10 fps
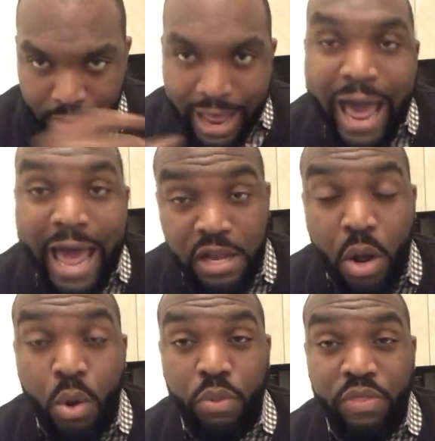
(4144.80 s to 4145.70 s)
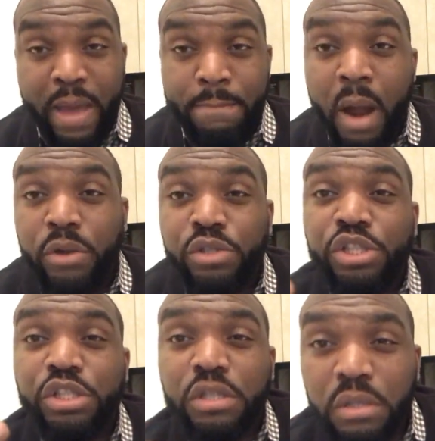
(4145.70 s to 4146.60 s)
I know that
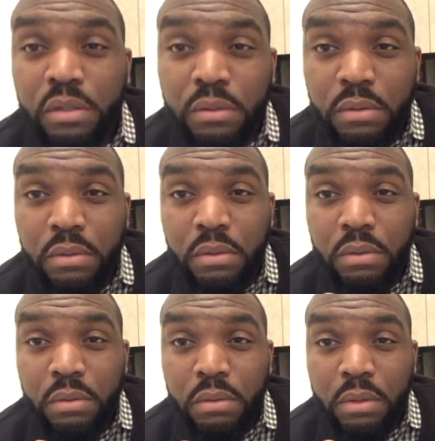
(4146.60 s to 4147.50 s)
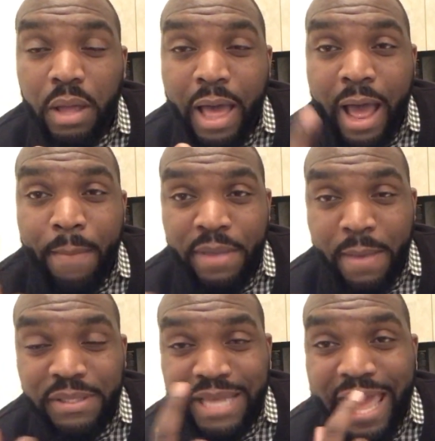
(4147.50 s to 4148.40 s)
March, I'll be
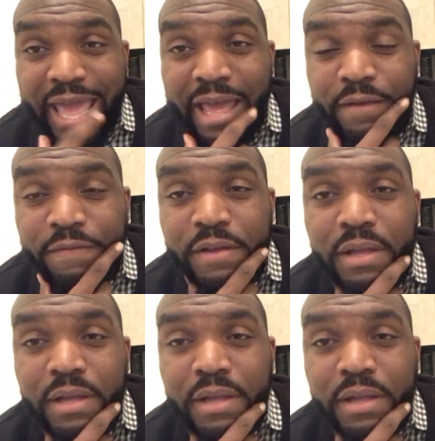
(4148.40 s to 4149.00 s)
able to have,